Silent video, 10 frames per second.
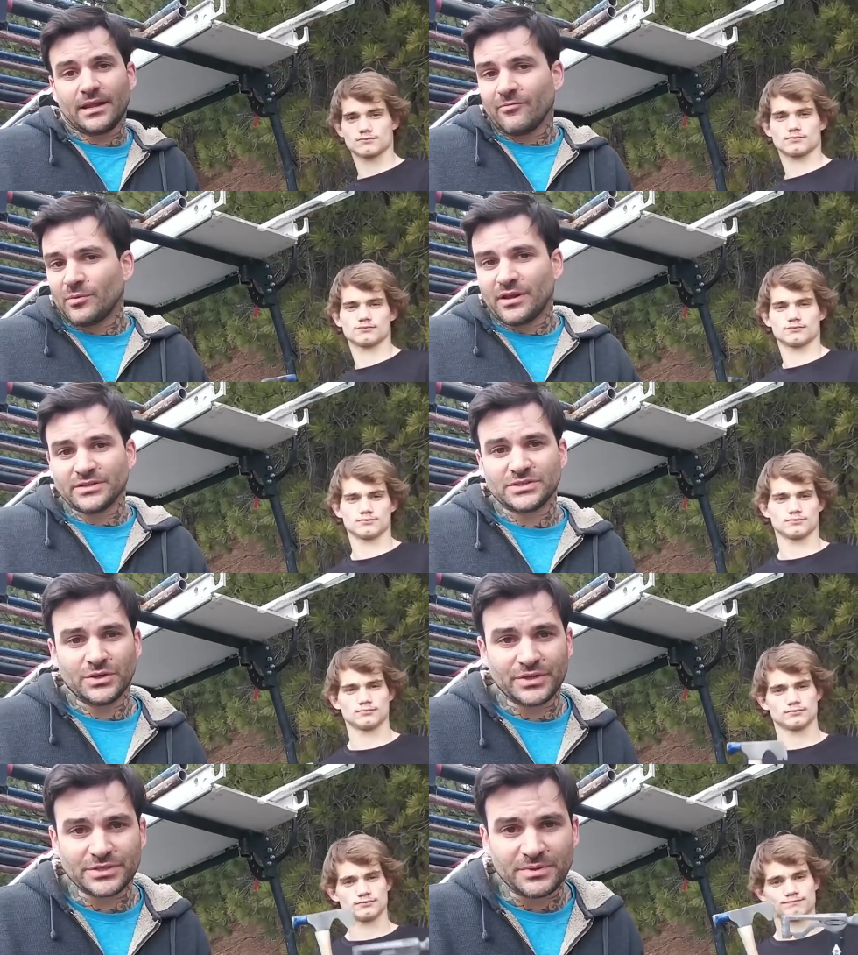Speaker 1: everyone else
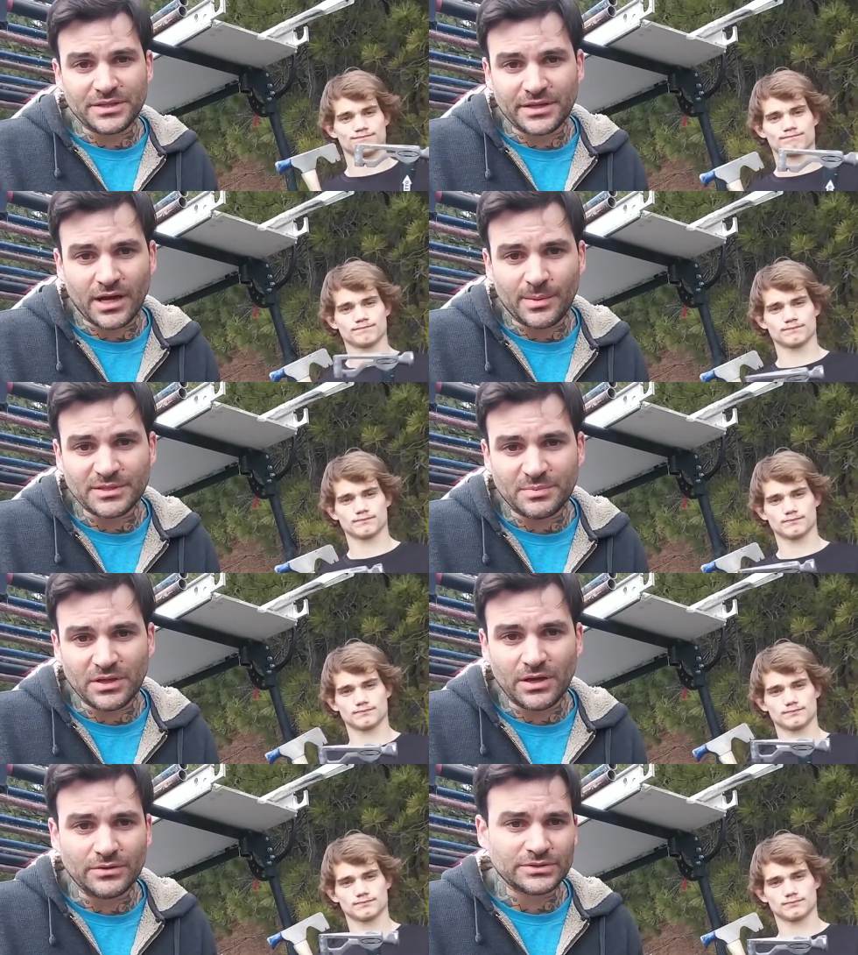know that's reading the comments
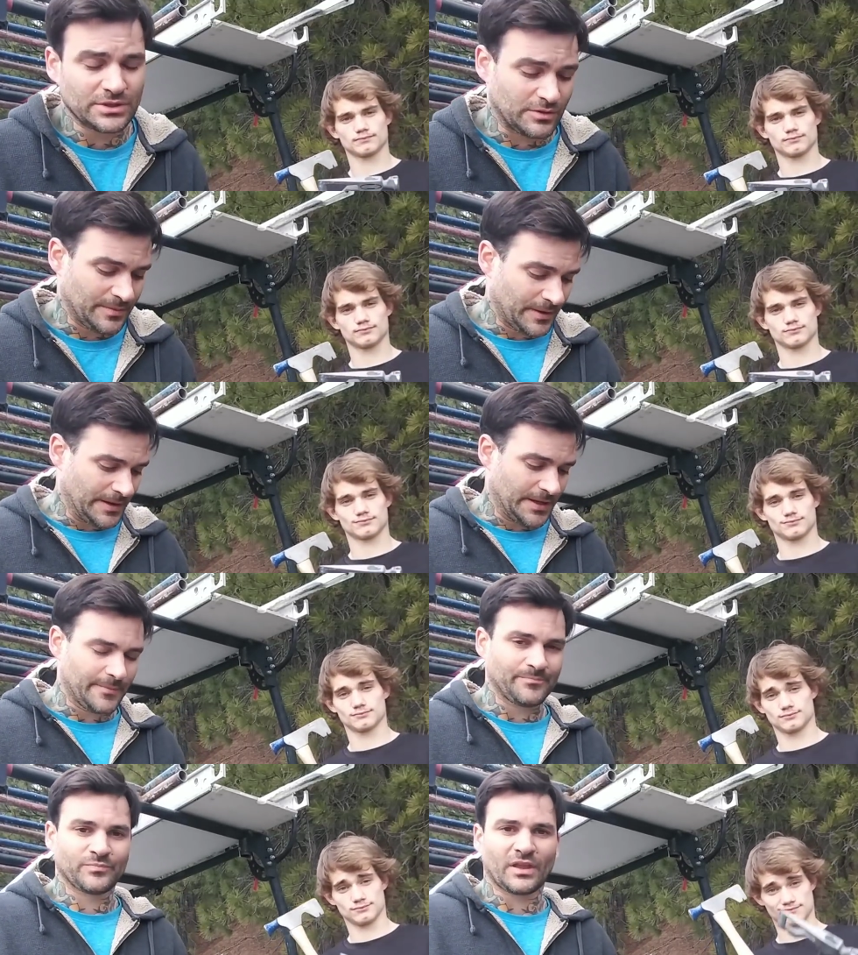below. So,
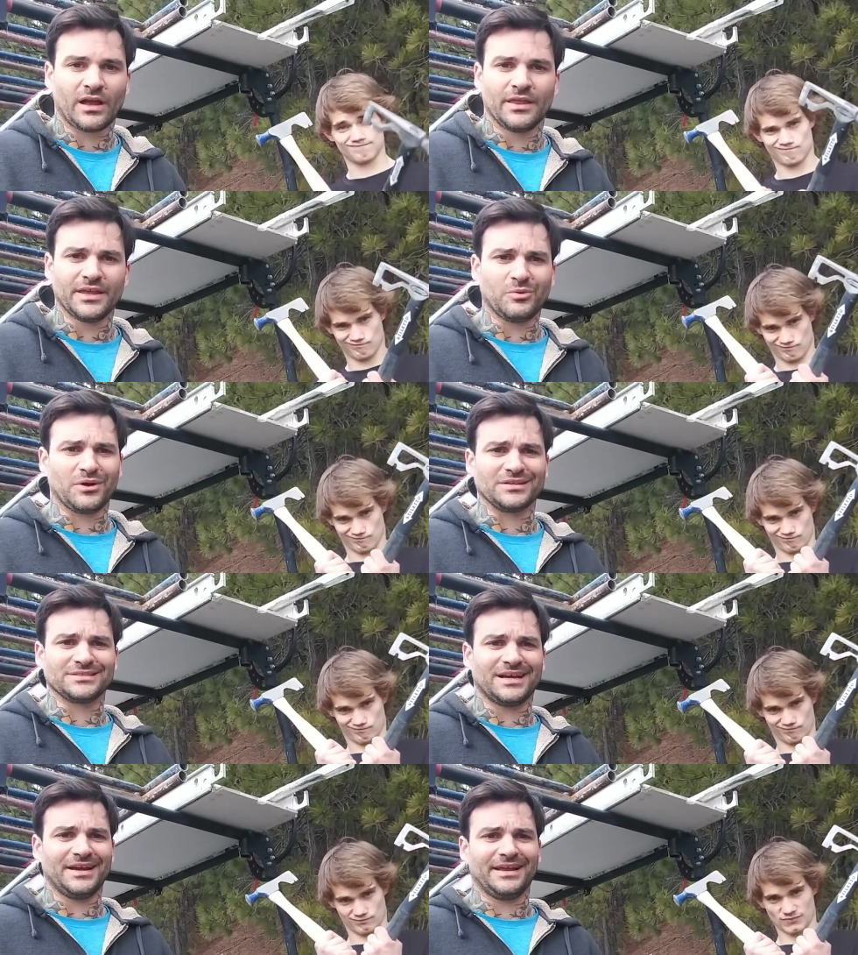um, I think we're going to
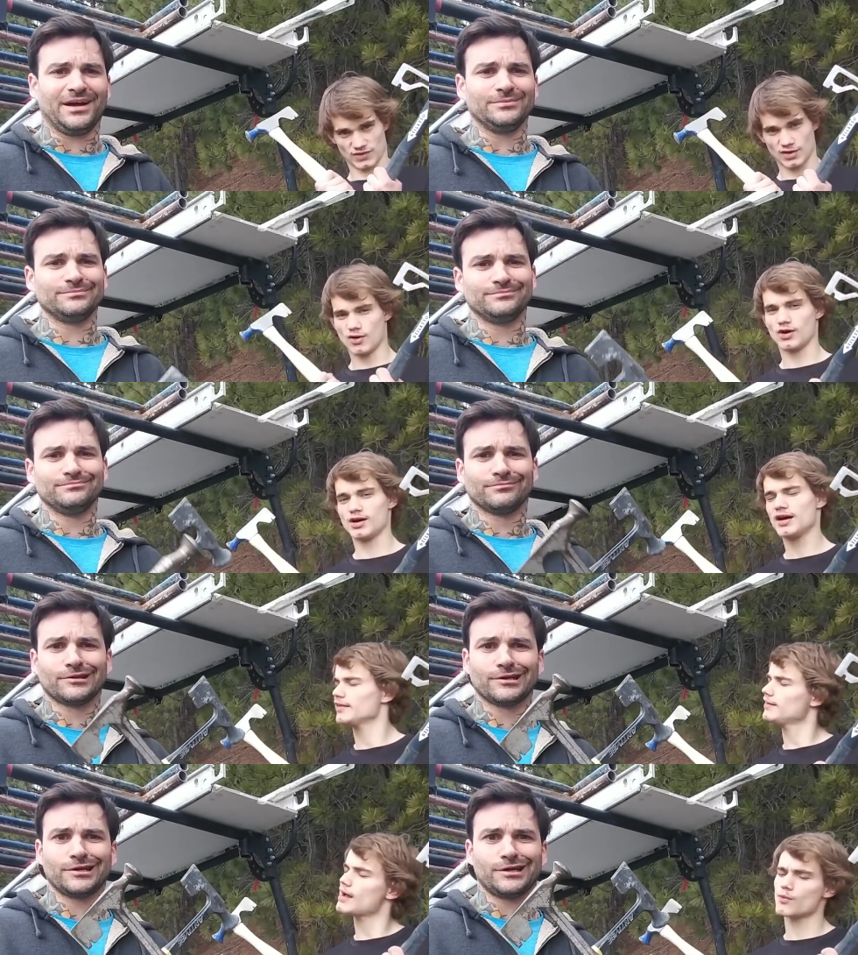sign out. Oh, I
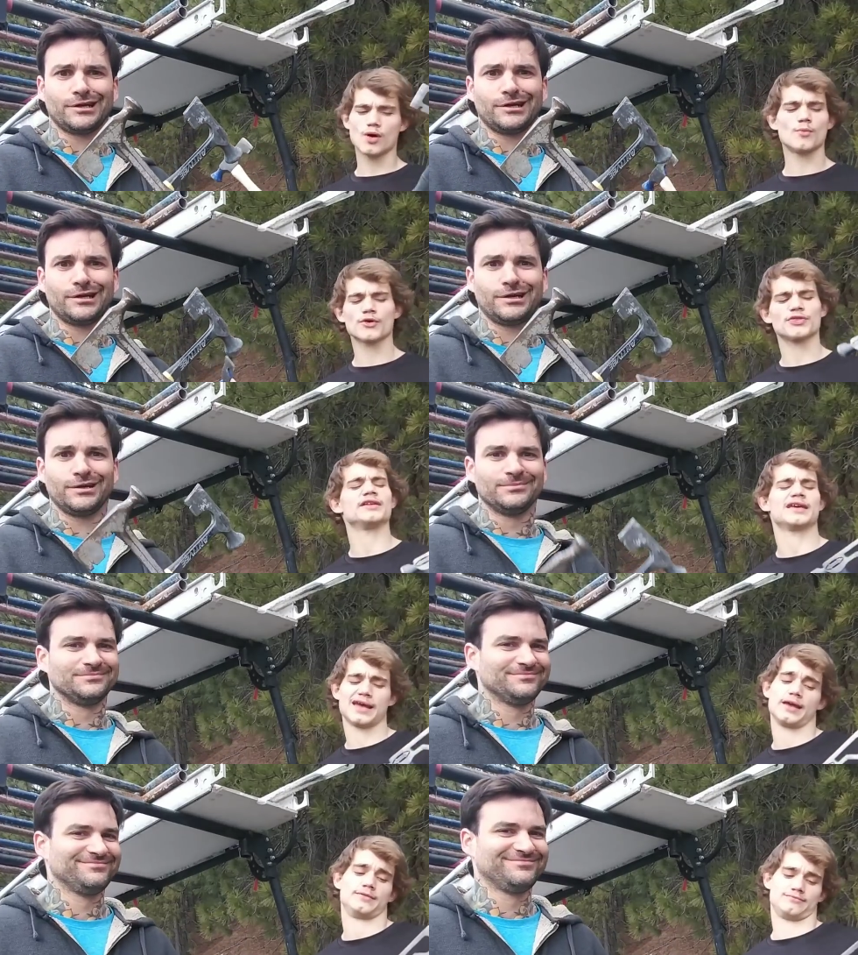
Speaker 2: got one more thing to
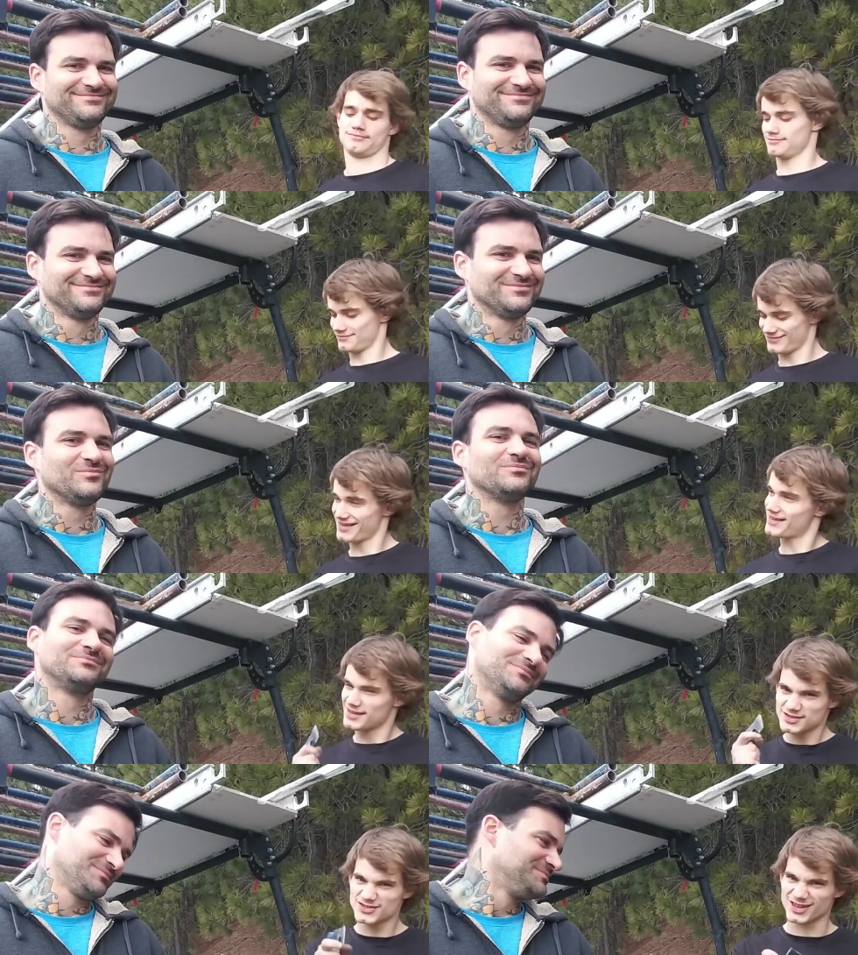add.
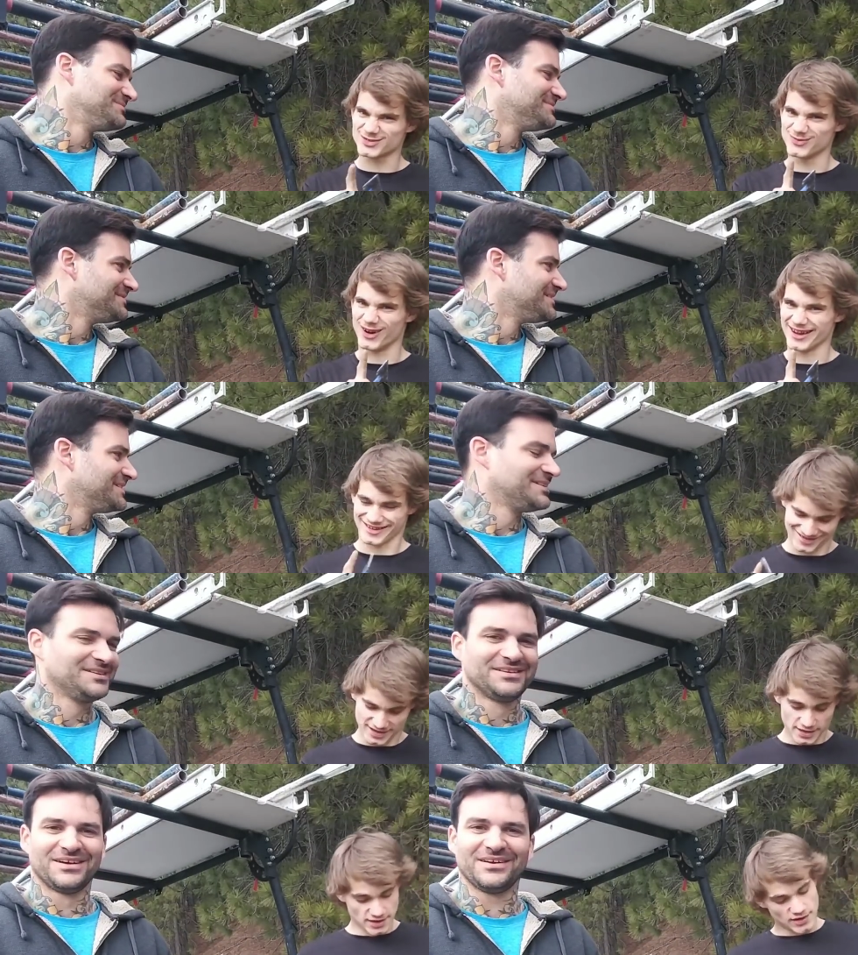Just one.
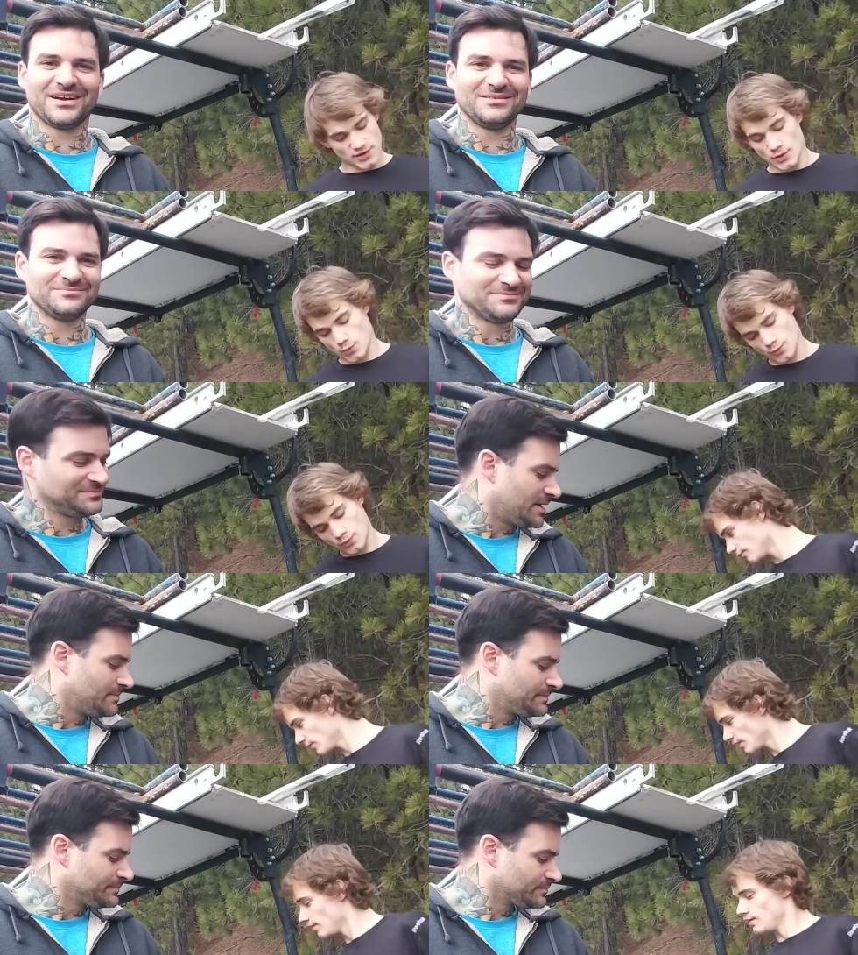All right.
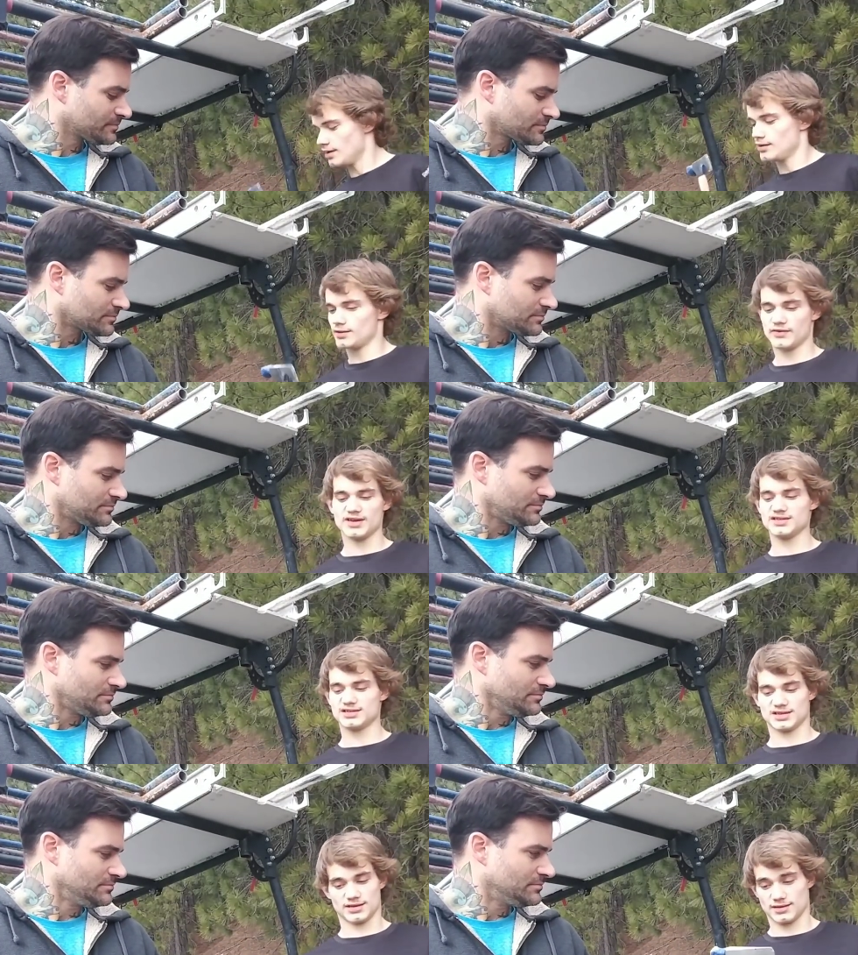Well, this